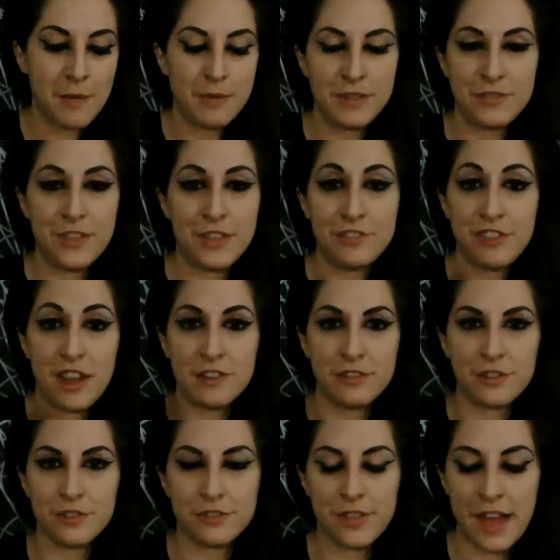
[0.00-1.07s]
mean, the
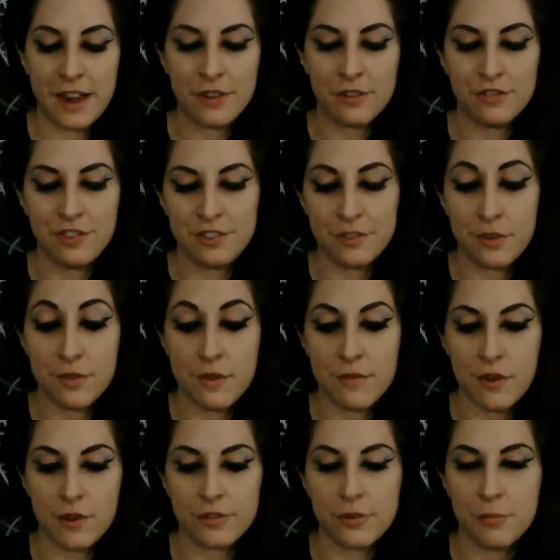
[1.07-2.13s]
genders, the energies are
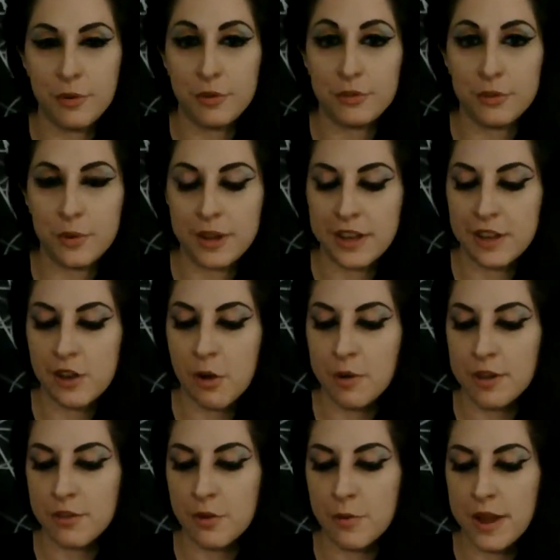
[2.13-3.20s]
reversible, so it can go
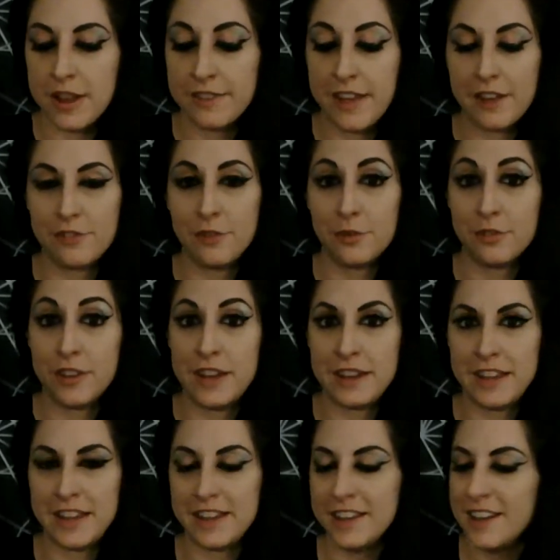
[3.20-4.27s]
either way. A tattooed
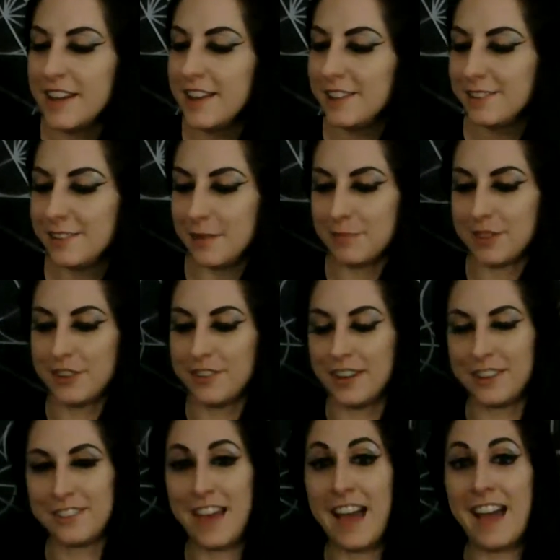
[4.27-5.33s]
lady, something like
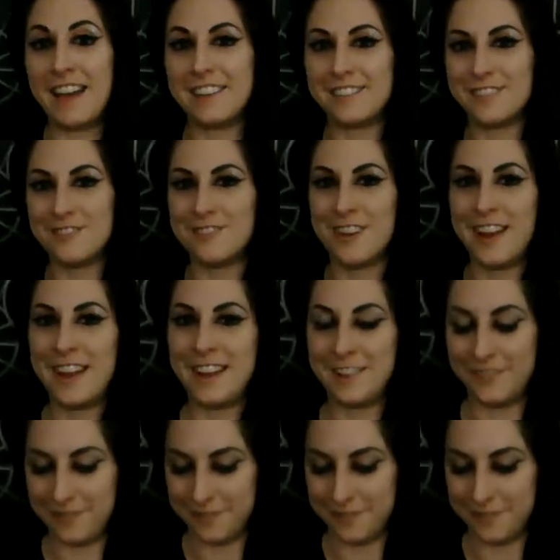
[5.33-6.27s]
that, right?